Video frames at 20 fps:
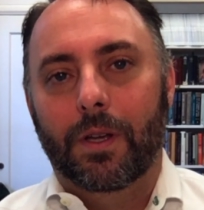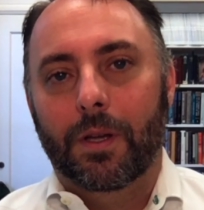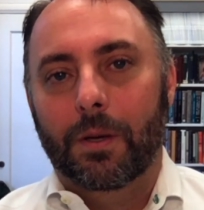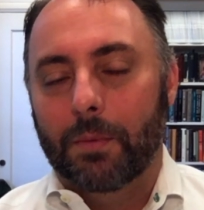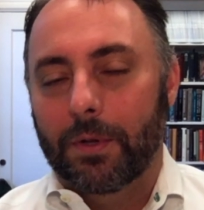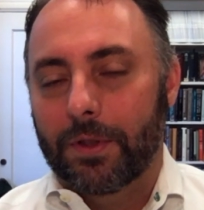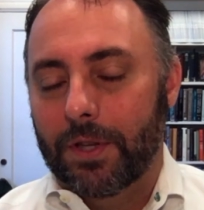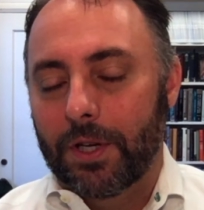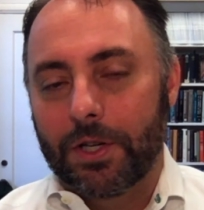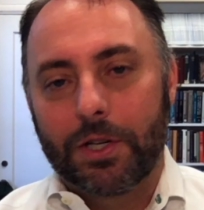
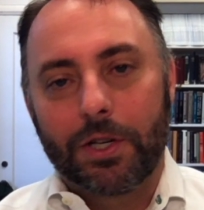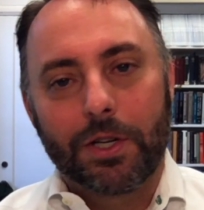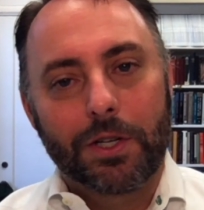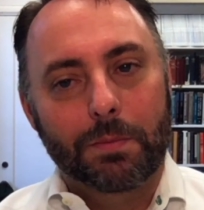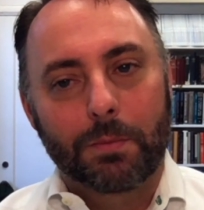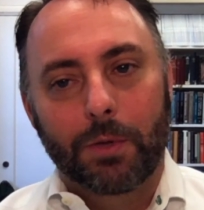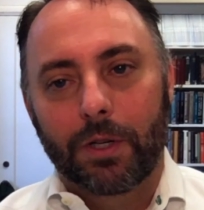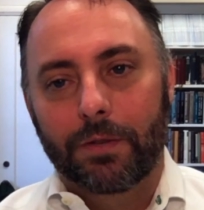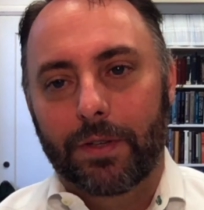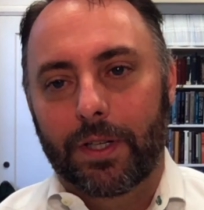But this year's
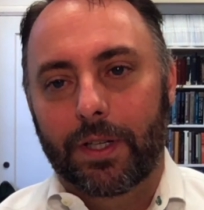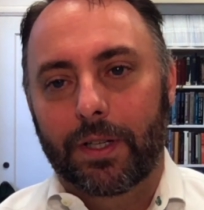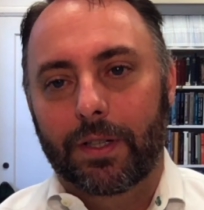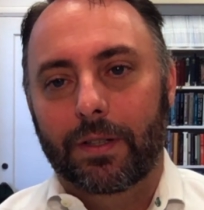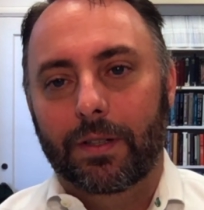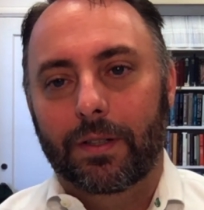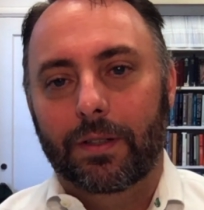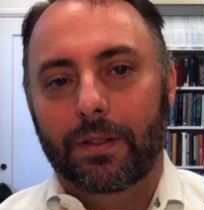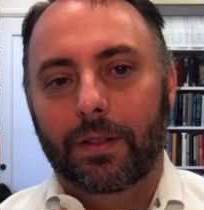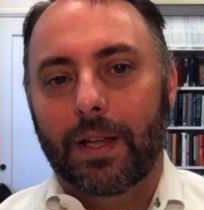move-in,
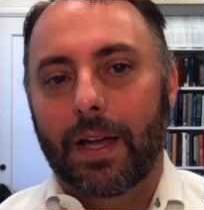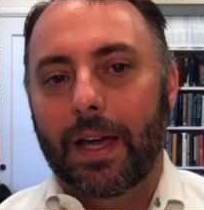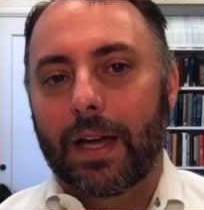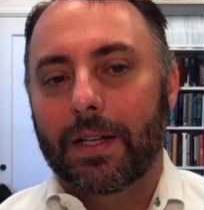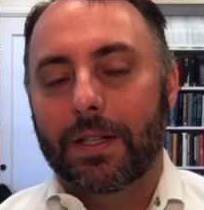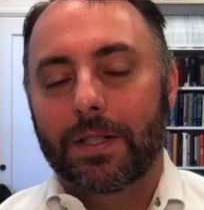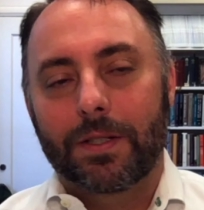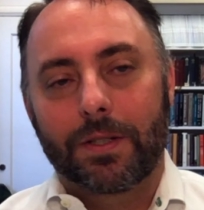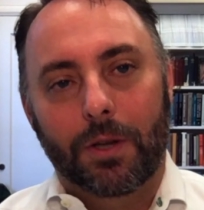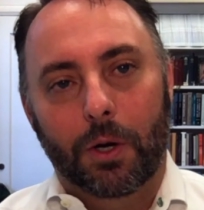like
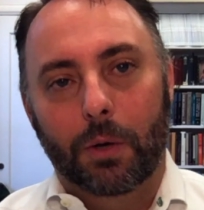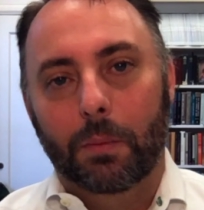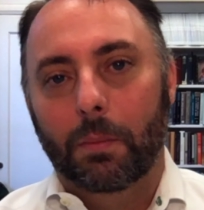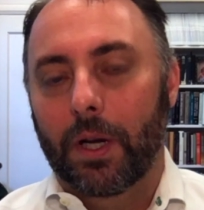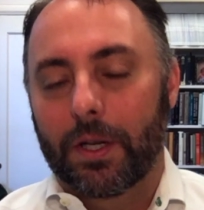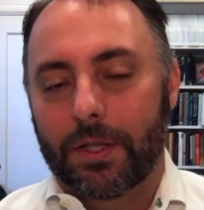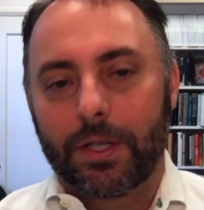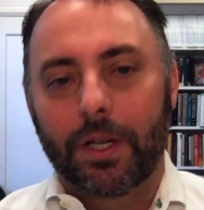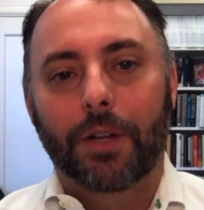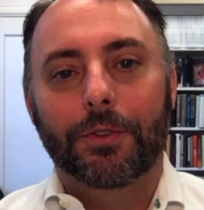so
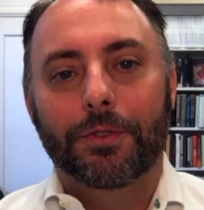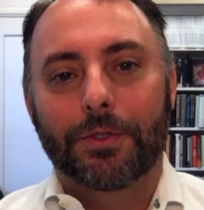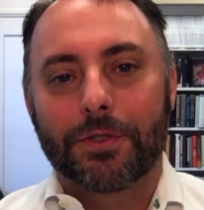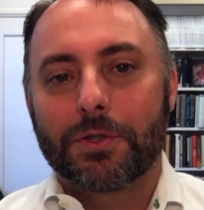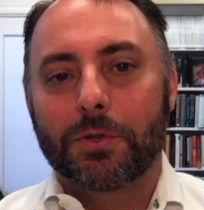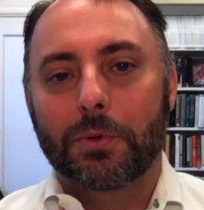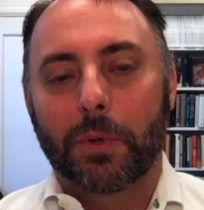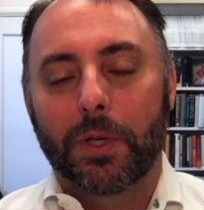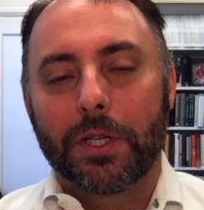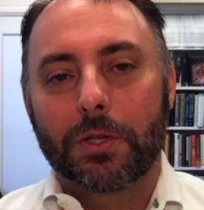much else in
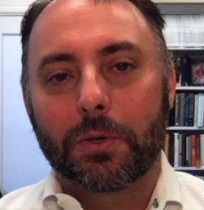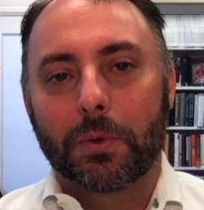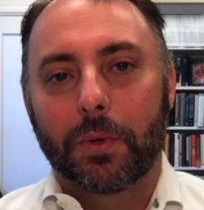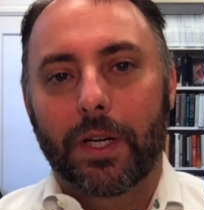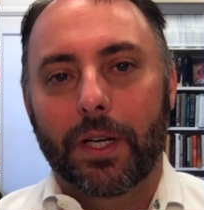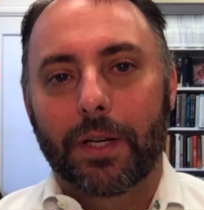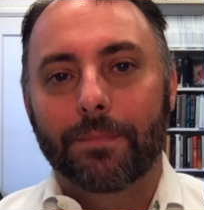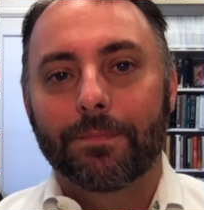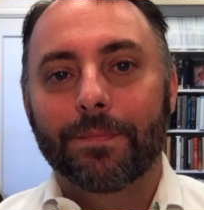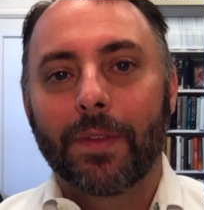
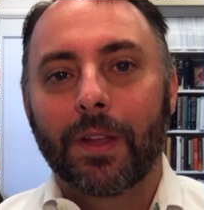2020,